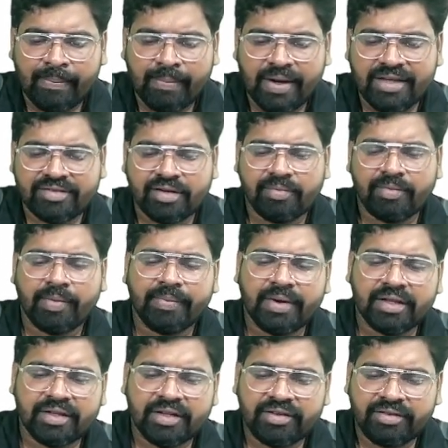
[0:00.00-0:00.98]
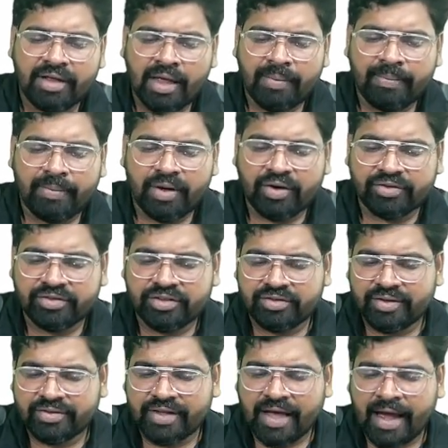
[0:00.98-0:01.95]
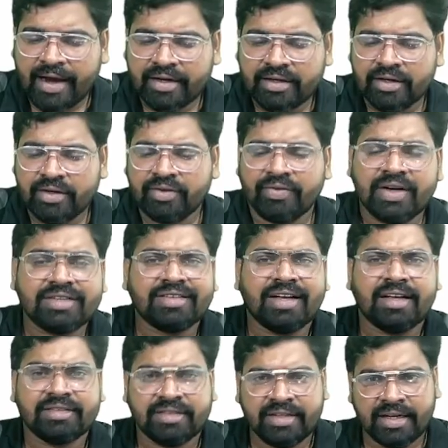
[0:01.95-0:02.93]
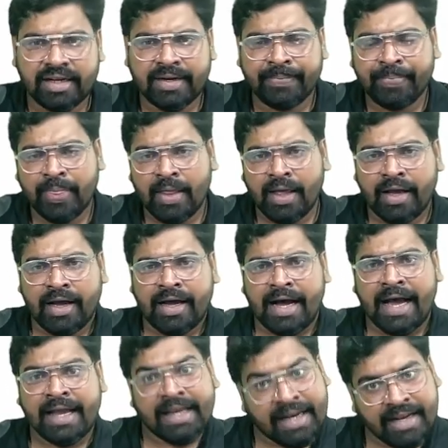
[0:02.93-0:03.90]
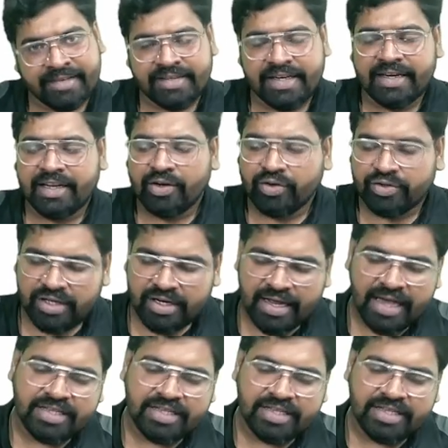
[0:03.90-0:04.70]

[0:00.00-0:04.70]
Please remember this because this was once asked in a INICET question.